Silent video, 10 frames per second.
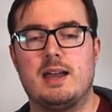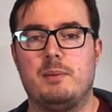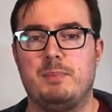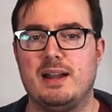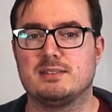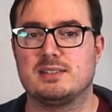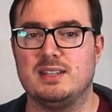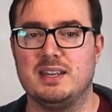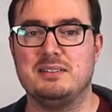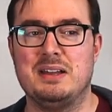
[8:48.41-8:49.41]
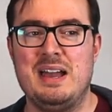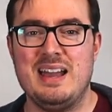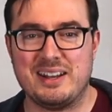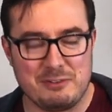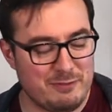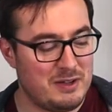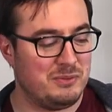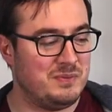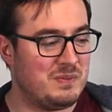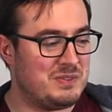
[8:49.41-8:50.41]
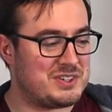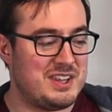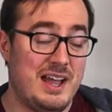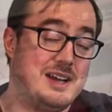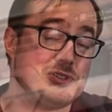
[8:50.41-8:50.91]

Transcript: and a bad thing, and I found that